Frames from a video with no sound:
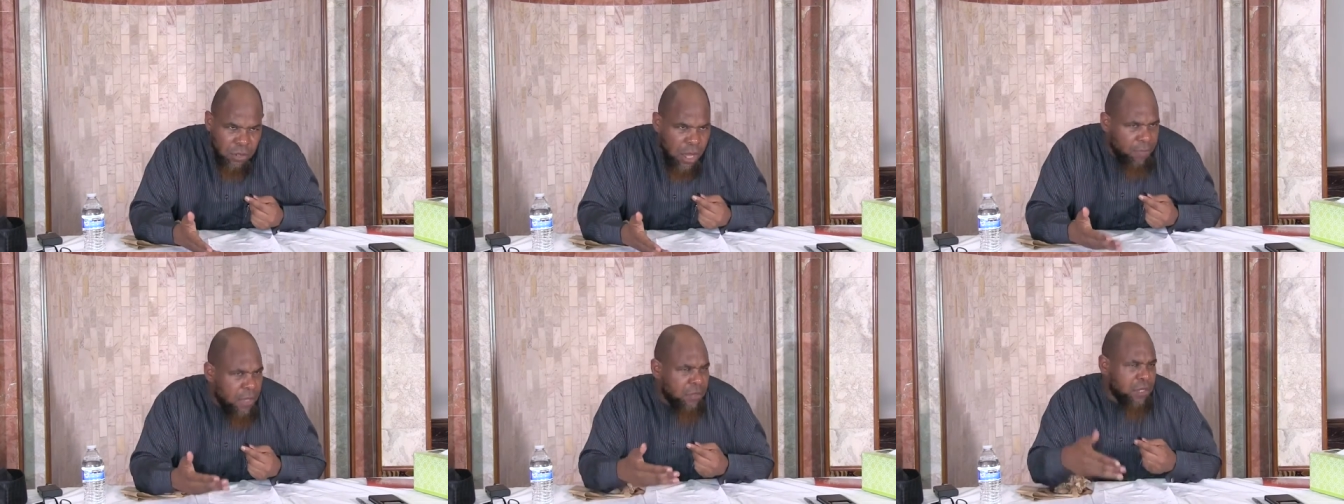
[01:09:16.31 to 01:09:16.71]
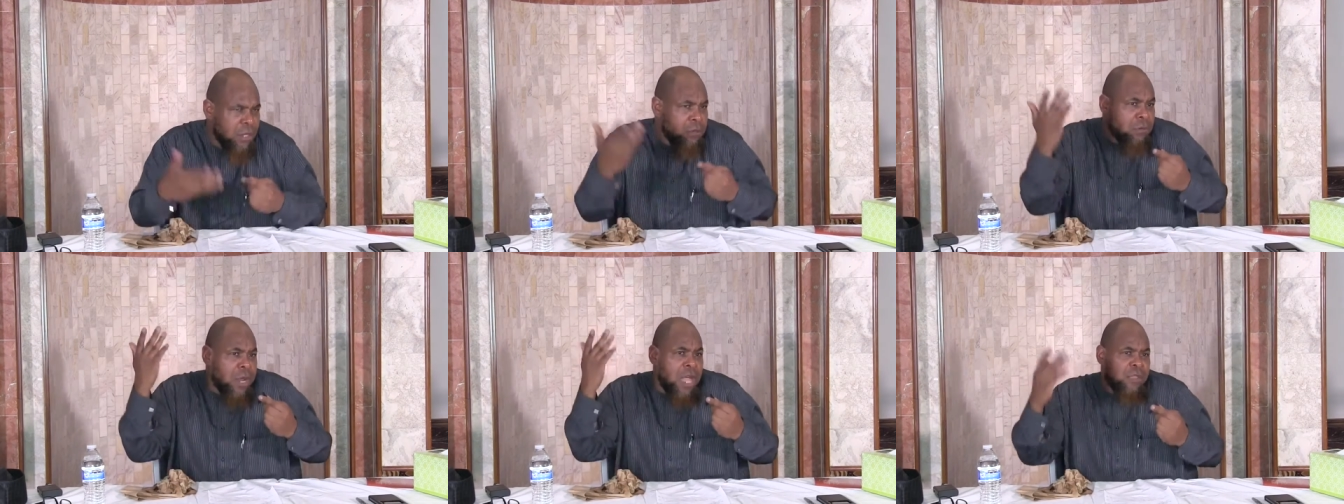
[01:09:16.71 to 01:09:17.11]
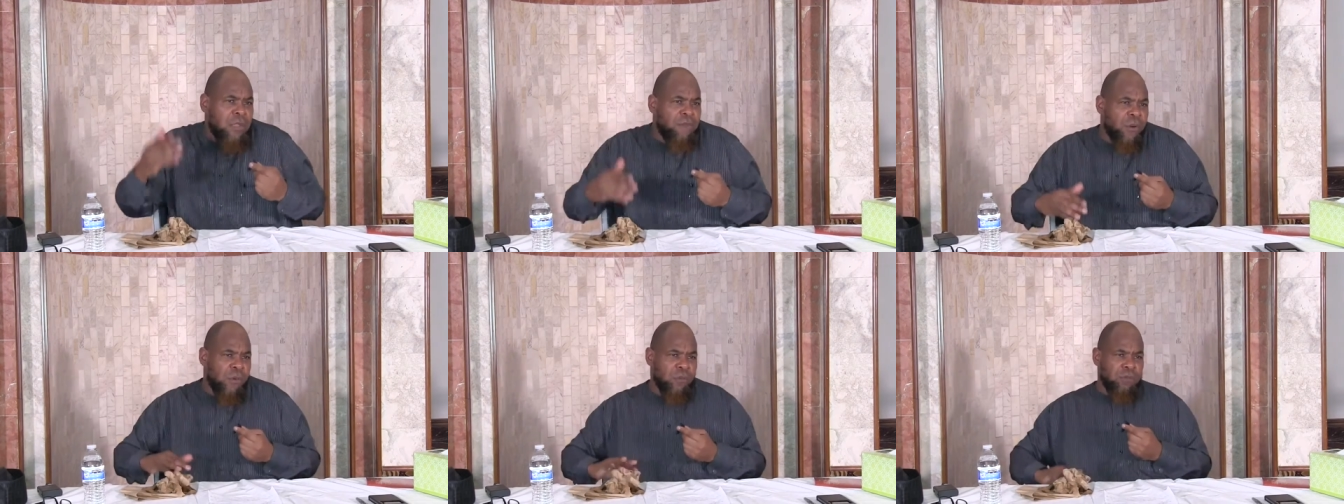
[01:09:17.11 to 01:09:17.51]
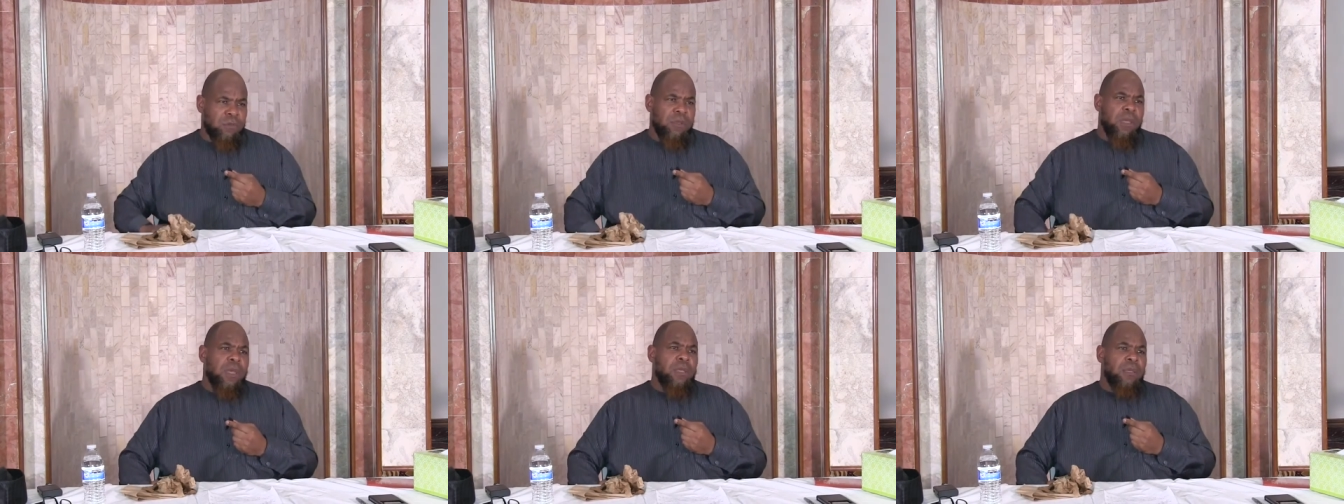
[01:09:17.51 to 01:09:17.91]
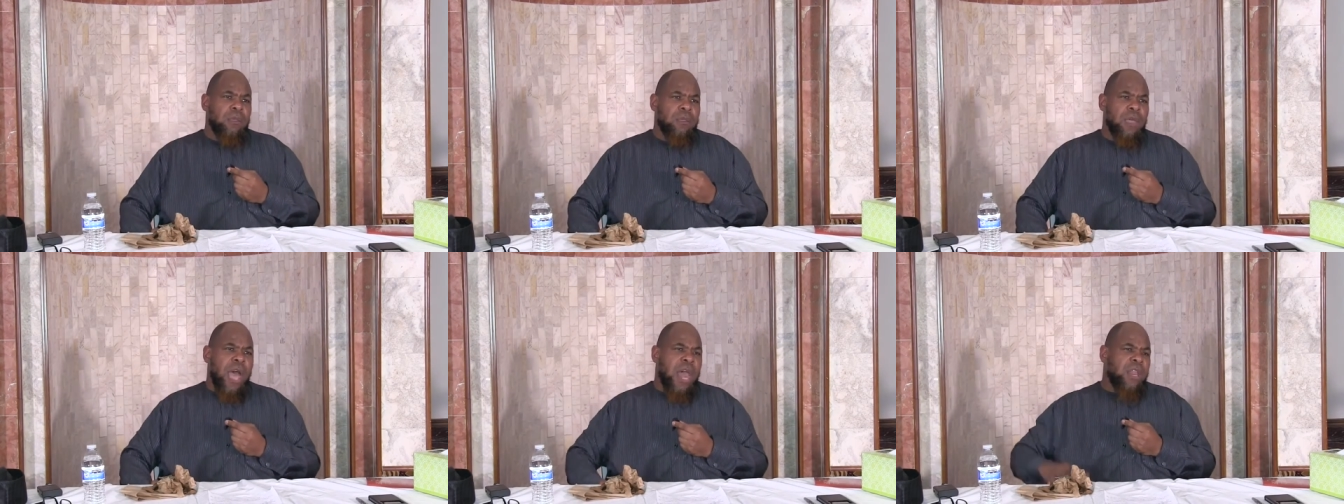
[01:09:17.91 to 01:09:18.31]
and I'm not telling you not to vote.
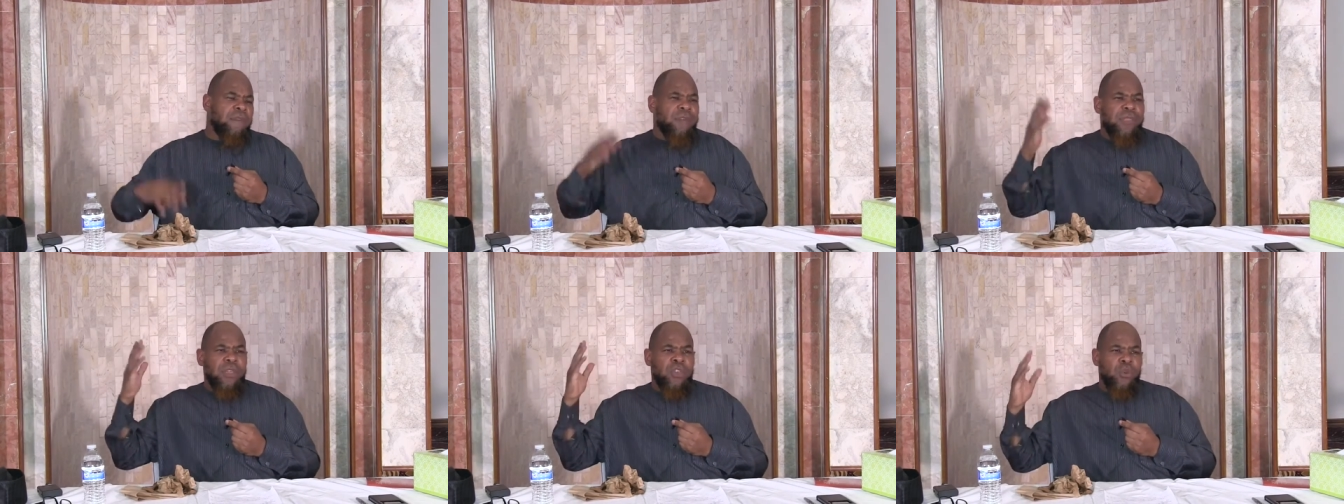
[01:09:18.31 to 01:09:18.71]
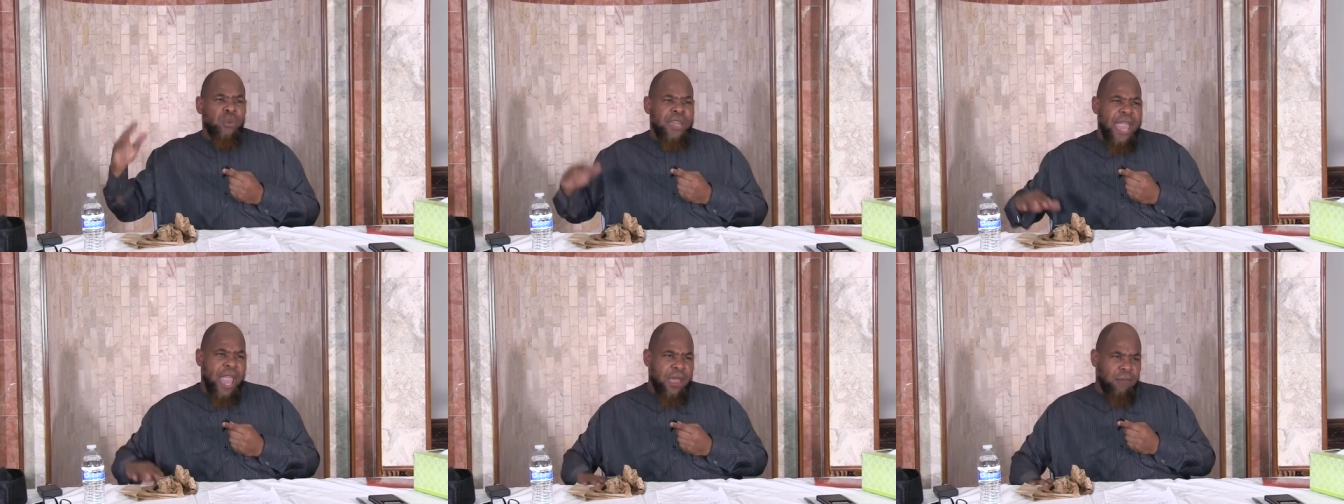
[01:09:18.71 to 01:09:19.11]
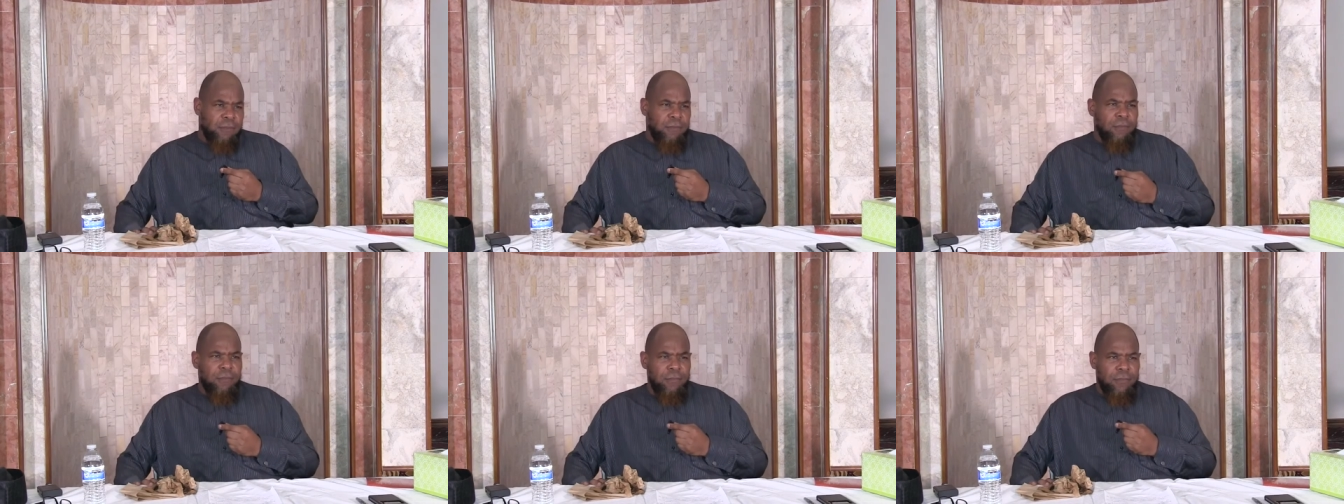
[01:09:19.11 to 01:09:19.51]
I live in the UK.